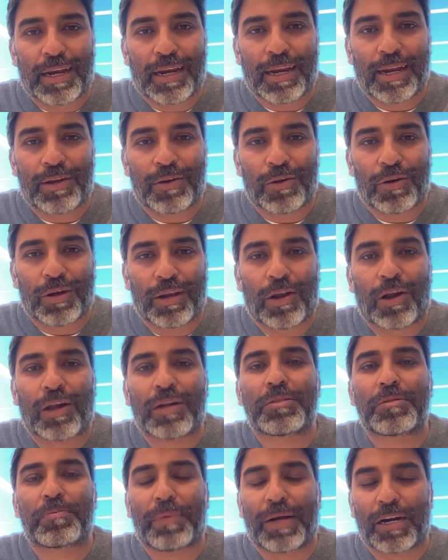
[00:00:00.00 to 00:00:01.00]
And like, you know, a
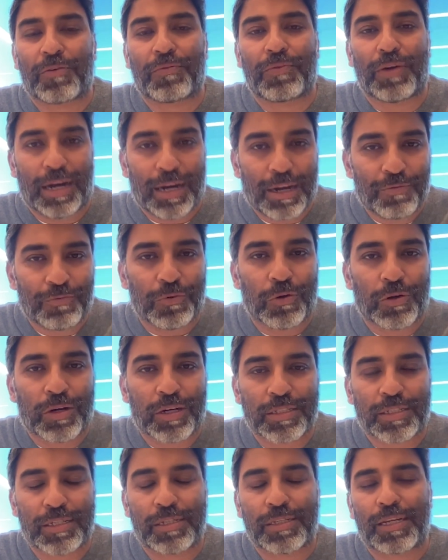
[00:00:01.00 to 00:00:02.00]
large part of our
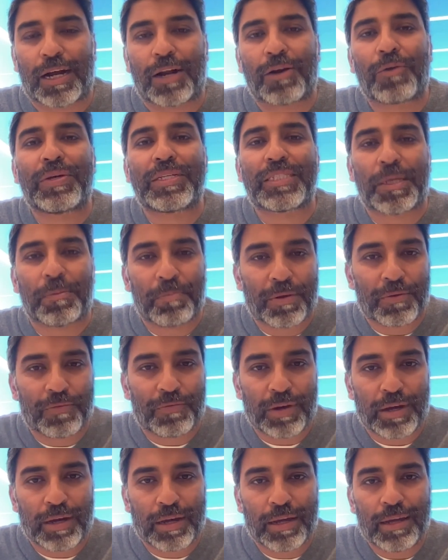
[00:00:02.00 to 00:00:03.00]
focus is how do we
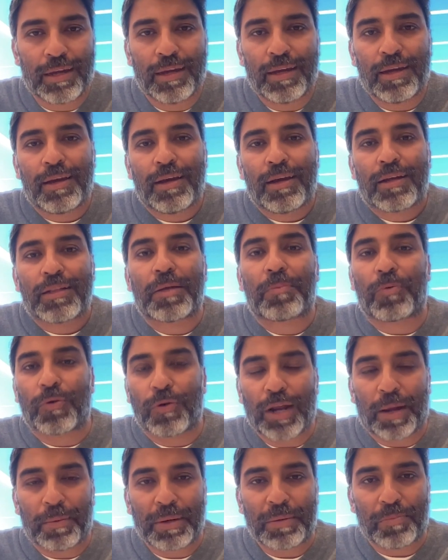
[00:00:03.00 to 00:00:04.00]
simplify the
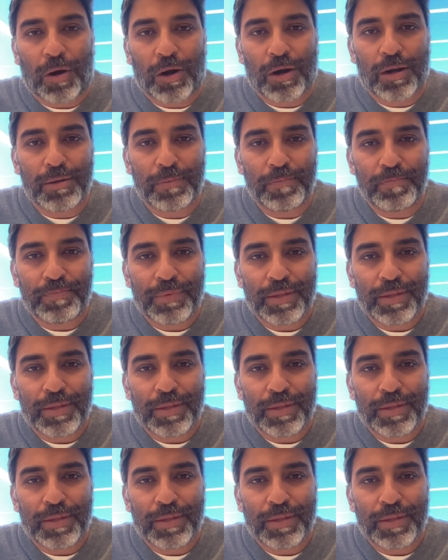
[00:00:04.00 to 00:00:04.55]
programming model